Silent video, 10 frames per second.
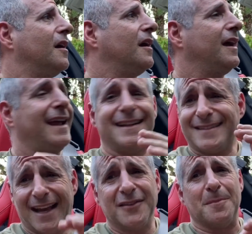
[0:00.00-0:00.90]
It
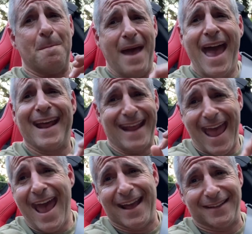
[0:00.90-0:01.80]
sounds
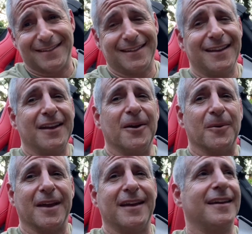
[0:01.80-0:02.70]
badass,
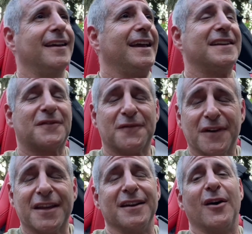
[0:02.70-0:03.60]
okay? It's
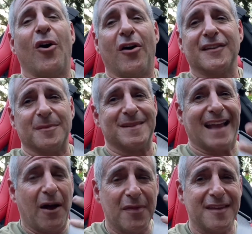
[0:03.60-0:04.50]
freaking awesome. It's how
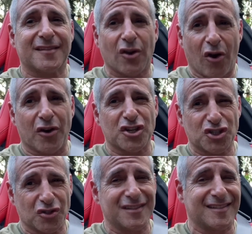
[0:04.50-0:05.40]
this car
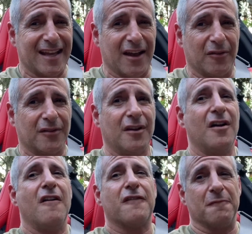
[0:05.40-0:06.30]
should sound
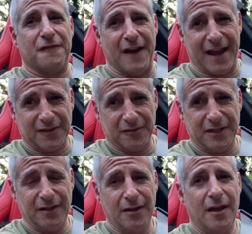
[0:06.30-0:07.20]
from factory.
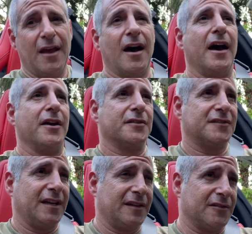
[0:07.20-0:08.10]
I
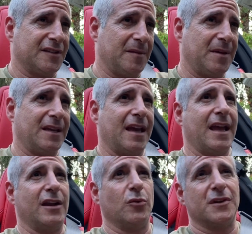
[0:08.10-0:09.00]
understand there's EPA and
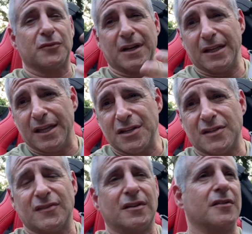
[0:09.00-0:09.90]
noise regulations
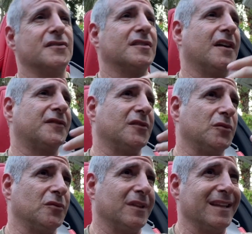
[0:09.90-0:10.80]
and other stuff to
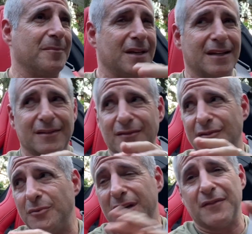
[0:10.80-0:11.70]
limit and do
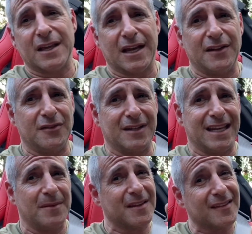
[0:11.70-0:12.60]
whatever they got to do to keep
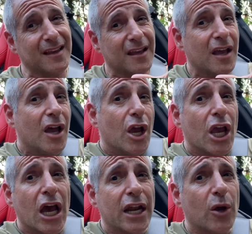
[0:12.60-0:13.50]
this thing kind
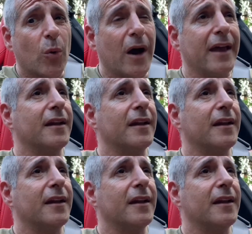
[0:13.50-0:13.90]
of quiet.